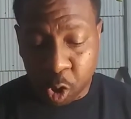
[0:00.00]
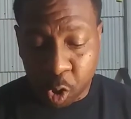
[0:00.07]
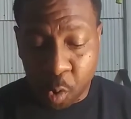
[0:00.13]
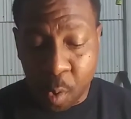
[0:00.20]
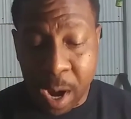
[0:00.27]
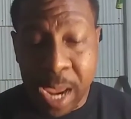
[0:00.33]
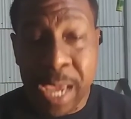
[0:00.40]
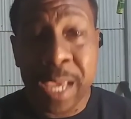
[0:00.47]

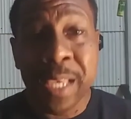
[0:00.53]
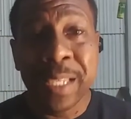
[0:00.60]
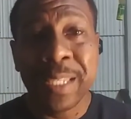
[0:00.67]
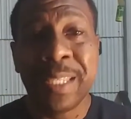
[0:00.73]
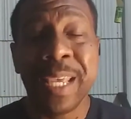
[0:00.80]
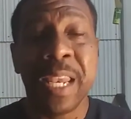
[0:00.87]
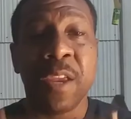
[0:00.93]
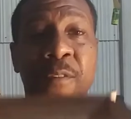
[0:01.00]
tray
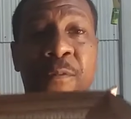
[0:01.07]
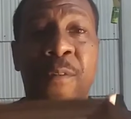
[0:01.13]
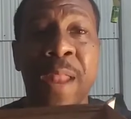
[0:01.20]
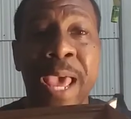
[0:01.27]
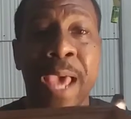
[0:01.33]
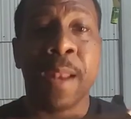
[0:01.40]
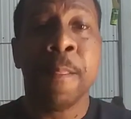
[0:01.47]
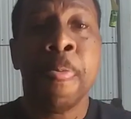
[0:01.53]
sitting
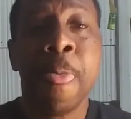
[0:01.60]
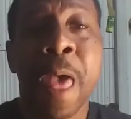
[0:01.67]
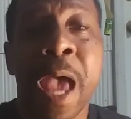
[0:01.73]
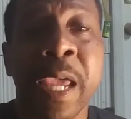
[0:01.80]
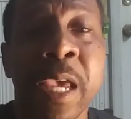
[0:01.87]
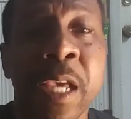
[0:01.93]
flat. I